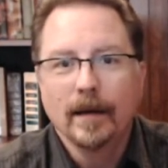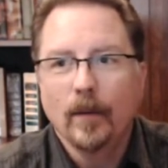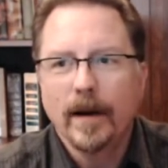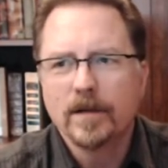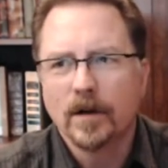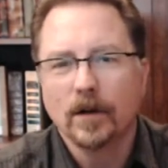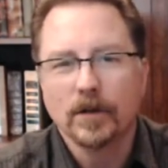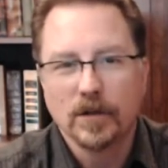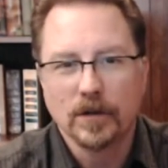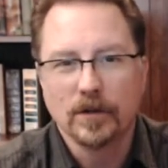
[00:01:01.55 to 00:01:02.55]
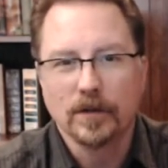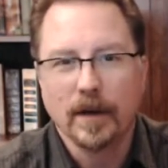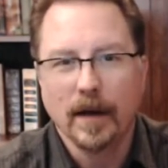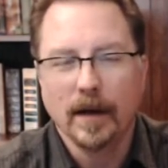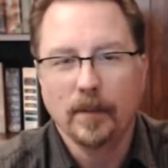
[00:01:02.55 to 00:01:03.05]
why is our culture
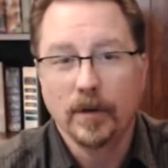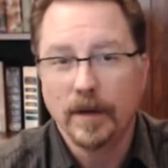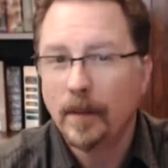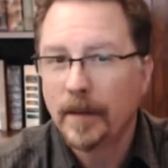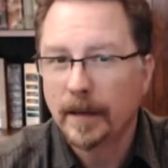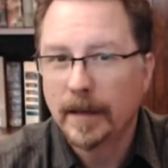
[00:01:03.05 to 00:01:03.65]
uh, predominantly